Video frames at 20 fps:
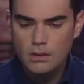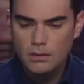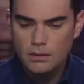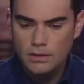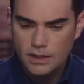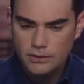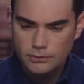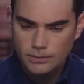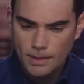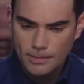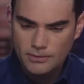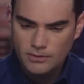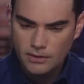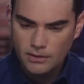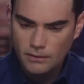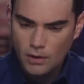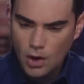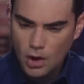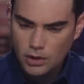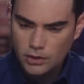Well, that's
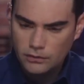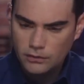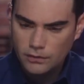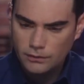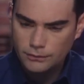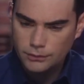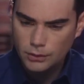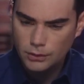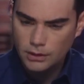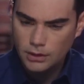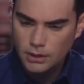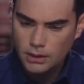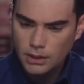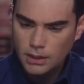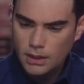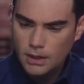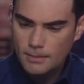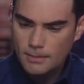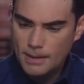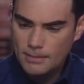Representative August Pfluger,
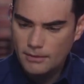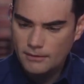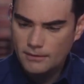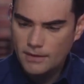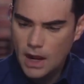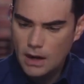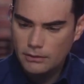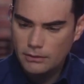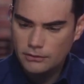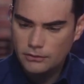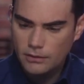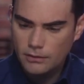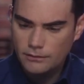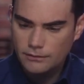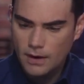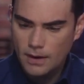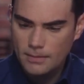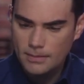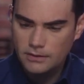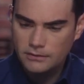a member of Congress
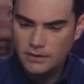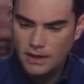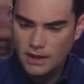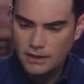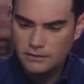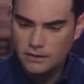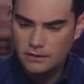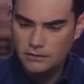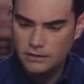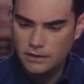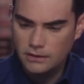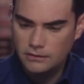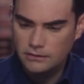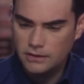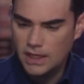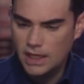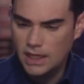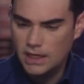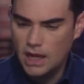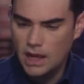from Texas. He
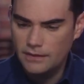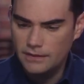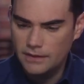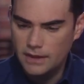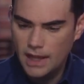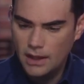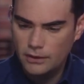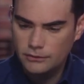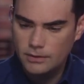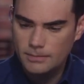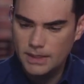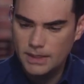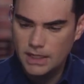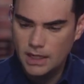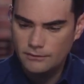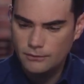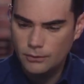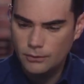is, again, on the House Committee on